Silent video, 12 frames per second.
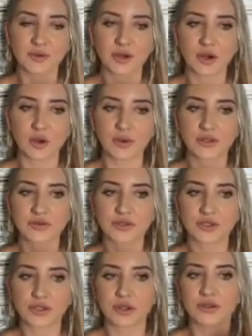You are going through
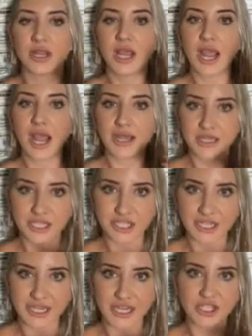certain
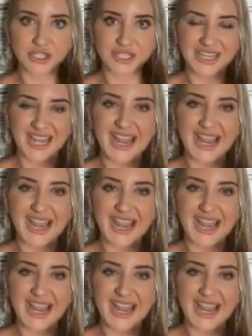initiations and